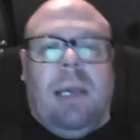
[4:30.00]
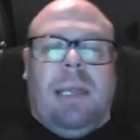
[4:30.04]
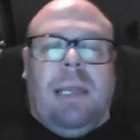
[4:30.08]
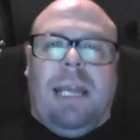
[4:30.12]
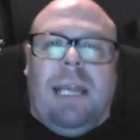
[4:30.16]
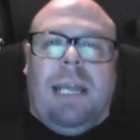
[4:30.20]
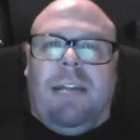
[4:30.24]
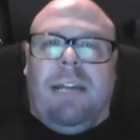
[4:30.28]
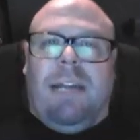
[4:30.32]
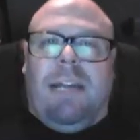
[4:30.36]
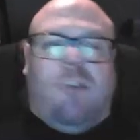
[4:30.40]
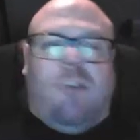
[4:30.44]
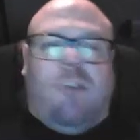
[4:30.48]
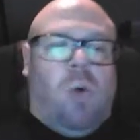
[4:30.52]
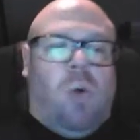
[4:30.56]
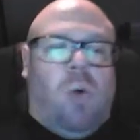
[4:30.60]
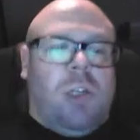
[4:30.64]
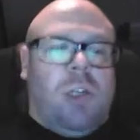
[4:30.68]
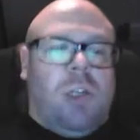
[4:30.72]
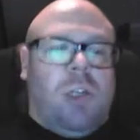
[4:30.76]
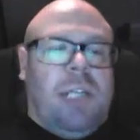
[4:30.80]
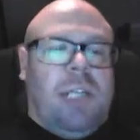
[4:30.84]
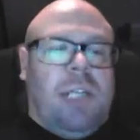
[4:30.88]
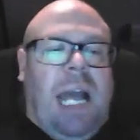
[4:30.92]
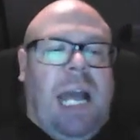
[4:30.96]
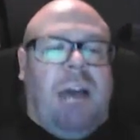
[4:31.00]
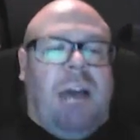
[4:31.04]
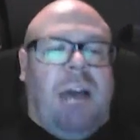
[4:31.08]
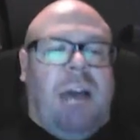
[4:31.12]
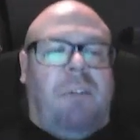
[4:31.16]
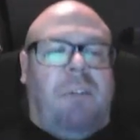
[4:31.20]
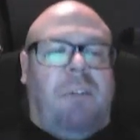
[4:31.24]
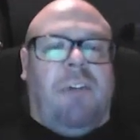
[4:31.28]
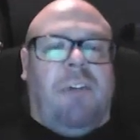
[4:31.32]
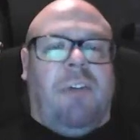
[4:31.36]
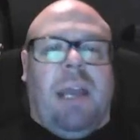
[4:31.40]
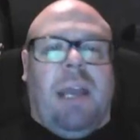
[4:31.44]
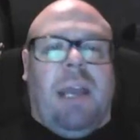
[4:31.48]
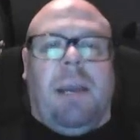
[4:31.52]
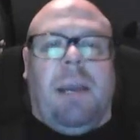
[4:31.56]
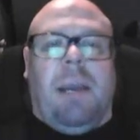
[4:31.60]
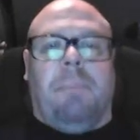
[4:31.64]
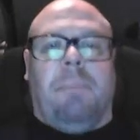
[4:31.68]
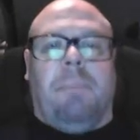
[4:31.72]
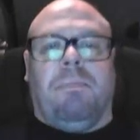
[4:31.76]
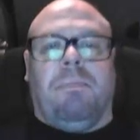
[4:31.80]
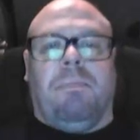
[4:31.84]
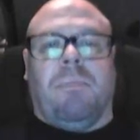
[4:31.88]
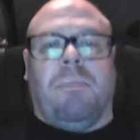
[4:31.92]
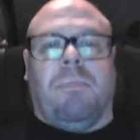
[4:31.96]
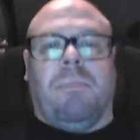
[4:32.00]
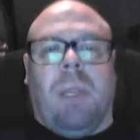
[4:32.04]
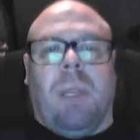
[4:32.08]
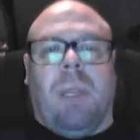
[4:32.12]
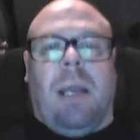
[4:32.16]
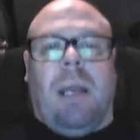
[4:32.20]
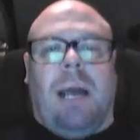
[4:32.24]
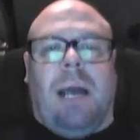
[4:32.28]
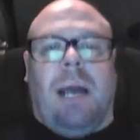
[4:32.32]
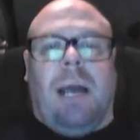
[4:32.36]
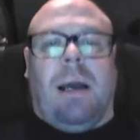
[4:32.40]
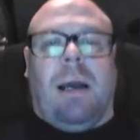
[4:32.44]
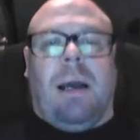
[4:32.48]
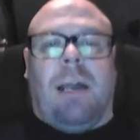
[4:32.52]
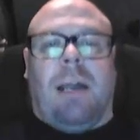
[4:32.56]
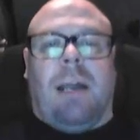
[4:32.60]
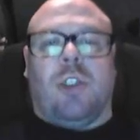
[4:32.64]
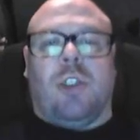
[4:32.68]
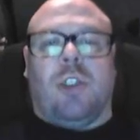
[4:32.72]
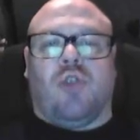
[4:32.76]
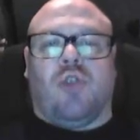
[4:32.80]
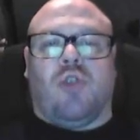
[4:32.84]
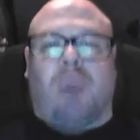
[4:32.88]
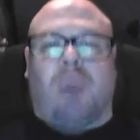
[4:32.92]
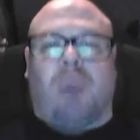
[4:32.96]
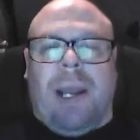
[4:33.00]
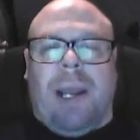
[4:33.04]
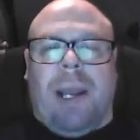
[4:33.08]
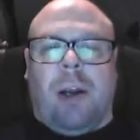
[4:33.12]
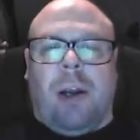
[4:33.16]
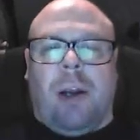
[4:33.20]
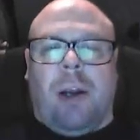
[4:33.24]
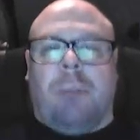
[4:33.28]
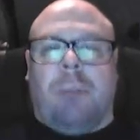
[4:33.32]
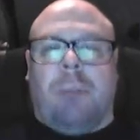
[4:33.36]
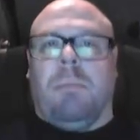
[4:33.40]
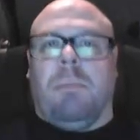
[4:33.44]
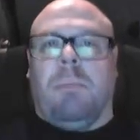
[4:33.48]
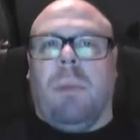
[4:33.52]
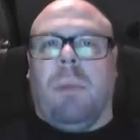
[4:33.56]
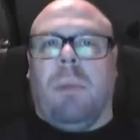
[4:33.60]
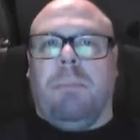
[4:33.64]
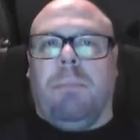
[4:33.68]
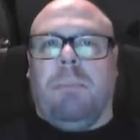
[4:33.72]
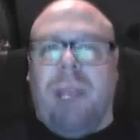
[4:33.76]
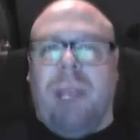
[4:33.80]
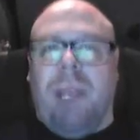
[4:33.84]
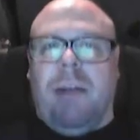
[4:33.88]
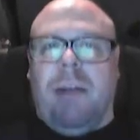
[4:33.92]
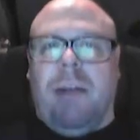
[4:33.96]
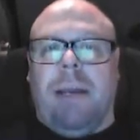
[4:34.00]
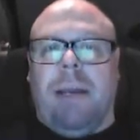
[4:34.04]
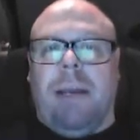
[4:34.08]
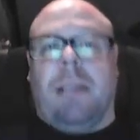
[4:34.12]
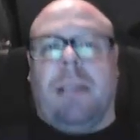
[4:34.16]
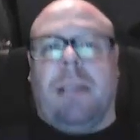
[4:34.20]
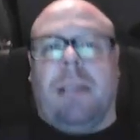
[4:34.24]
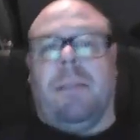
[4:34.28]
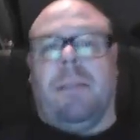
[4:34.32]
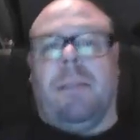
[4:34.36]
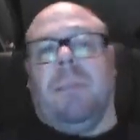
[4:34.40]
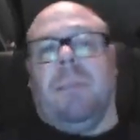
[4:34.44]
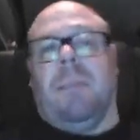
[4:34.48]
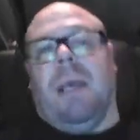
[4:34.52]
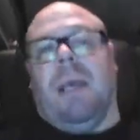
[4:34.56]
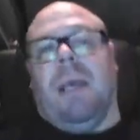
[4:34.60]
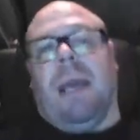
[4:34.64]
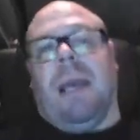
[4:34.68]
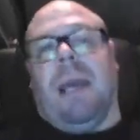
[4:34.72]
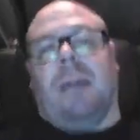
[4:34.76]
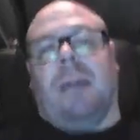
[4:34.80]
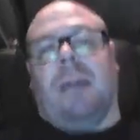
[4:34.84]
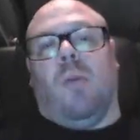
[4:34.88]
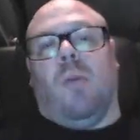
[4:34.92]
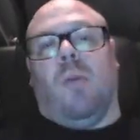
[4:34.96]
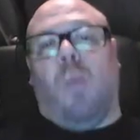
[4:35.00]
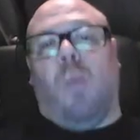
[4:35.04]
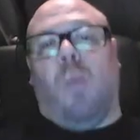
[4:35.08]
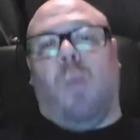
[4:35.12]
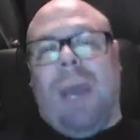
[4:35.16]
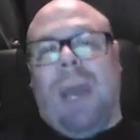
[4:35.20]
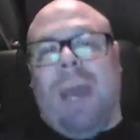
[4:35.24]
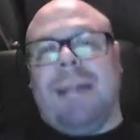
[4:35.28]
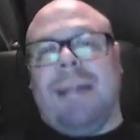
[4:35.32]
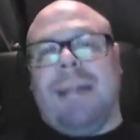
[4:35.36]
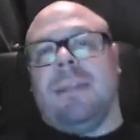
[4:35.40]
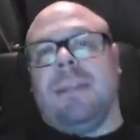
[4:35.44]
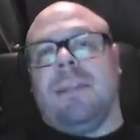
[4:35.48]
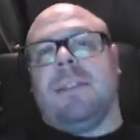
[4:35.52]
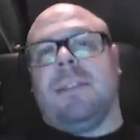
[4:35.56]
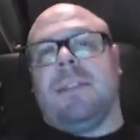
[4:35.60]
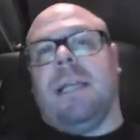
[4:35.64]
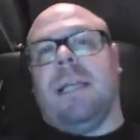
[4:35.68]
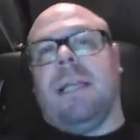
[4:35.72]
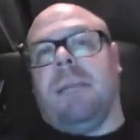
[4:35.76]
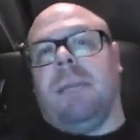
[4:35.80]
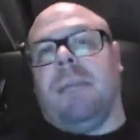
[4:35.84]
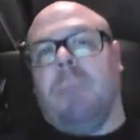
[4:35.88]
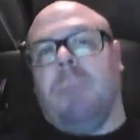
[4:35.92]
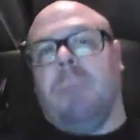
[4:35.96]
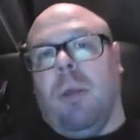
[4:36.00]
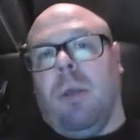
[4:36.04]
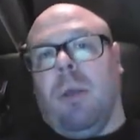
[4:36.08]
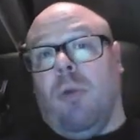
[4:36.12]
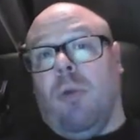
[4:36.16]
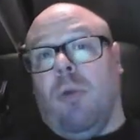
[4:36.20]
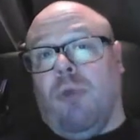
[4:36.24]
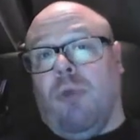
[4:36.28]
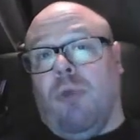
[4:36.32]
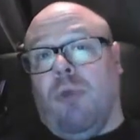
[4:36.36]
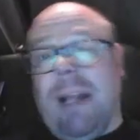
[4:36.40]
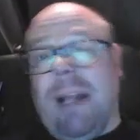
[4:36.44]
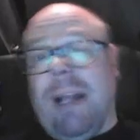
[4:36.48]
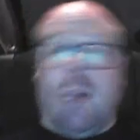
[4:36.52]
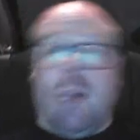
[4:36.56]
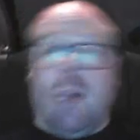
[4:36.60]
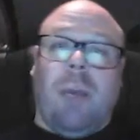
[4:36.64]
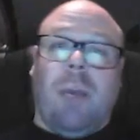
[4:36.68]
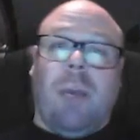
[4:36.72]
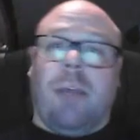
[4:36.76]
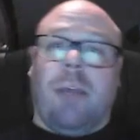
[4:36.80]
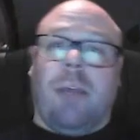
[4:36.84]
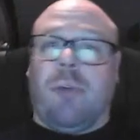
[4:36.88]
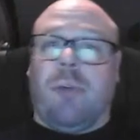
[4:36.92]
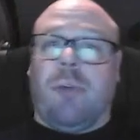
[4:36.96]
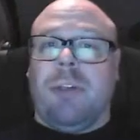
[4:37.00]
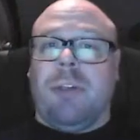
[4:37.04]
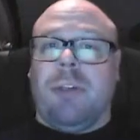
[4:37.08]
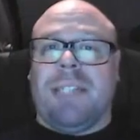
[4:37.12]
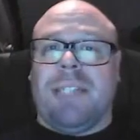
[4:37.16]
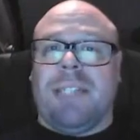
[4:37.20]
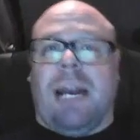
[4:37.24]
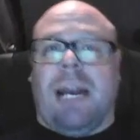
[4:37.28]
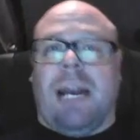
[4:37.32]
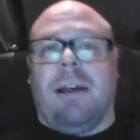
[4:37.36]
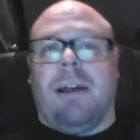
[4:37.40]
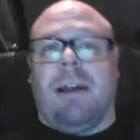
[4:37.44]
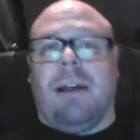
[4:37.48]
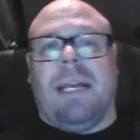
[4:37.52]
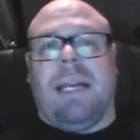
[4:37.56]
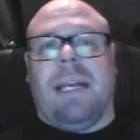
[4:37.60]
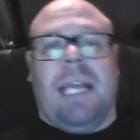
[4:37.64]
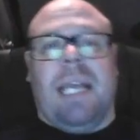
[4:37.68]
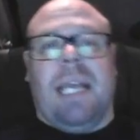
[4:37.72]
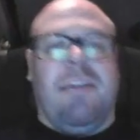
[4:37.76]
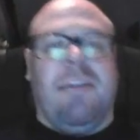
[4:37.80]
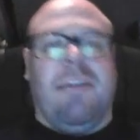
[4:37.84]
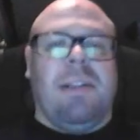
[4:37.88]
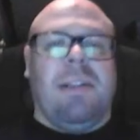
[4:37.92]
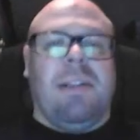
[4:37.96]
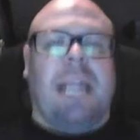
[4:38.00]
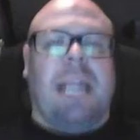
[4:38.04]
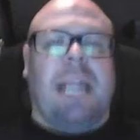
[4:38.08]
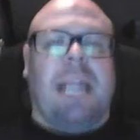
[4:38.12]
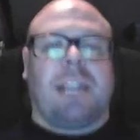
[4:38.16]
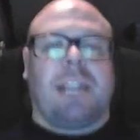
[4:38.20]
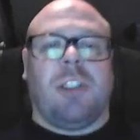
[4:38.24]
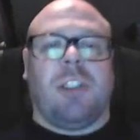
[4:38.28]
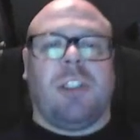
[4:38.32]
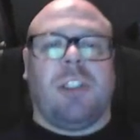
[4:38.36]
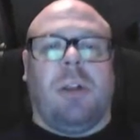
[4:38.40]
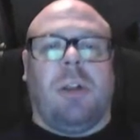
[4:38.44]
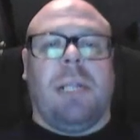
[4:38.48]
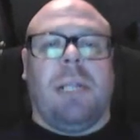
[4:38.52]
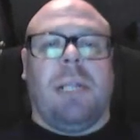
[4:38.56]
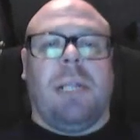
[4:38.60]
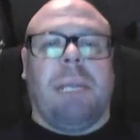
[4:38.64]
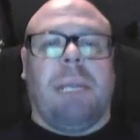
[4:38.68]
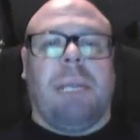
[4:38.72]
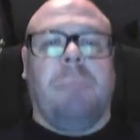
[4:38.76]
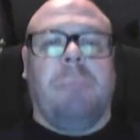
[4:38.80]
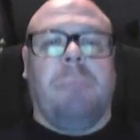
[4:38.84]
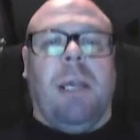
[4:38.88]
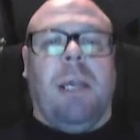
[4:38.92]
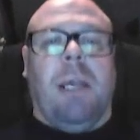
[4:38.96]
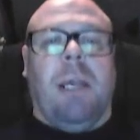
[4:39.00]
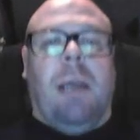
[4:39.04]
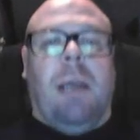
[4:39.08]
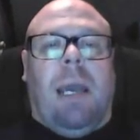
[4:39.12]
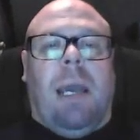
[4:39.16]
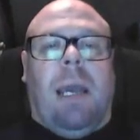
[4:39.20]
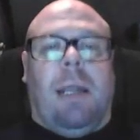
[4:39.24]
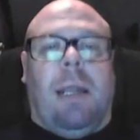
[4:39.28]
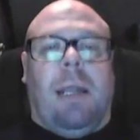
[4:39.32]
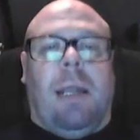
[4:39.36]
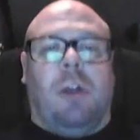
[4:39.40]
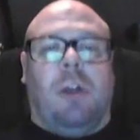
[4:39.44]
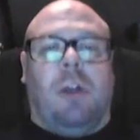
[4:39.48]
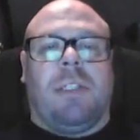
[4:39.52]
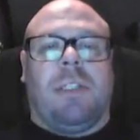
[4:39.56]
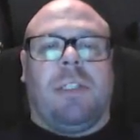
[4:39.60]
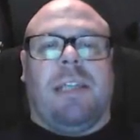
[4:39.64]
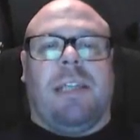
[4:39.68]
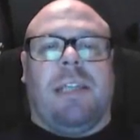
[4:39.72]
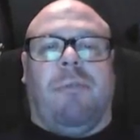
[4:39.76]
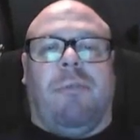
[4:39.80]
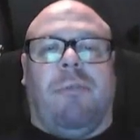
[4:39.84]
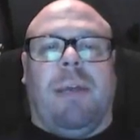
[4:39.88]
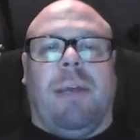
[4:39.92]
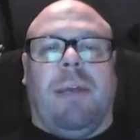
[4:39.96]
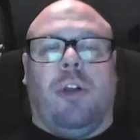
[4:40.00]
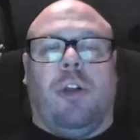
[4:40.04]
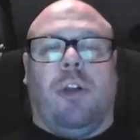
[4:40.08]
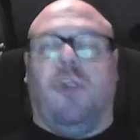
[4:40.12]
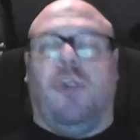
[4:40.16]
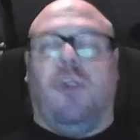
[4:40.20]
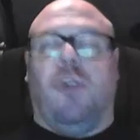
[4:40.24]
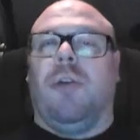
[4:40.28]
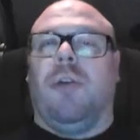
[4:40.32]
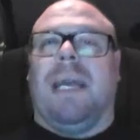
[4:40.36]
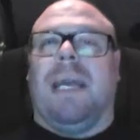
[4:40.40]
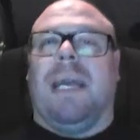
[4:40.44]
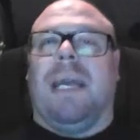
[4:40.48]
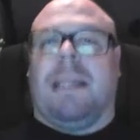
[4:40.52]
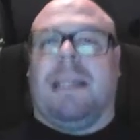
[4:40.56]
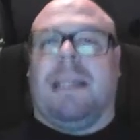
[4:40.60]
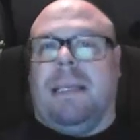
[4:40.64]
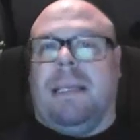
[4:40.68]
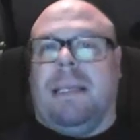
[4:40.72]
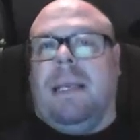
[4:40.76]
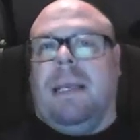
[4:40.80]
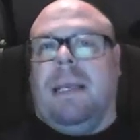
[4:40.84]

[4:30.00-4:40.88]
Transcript: Then, of course, you have a drier period. And Wednesday, right the way through Saturday, even next Sunday, it looks as if we do get